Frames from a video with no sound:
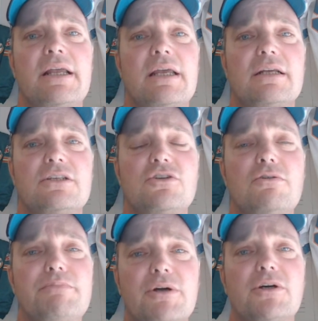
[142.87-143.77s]
and
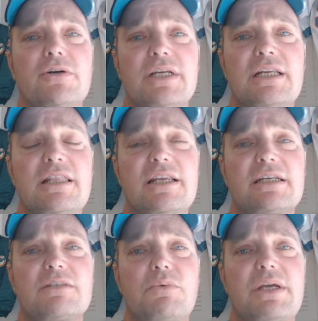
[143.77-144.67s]
Joe Burrow again the
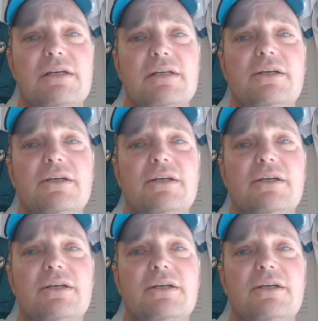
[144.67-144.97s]
next week.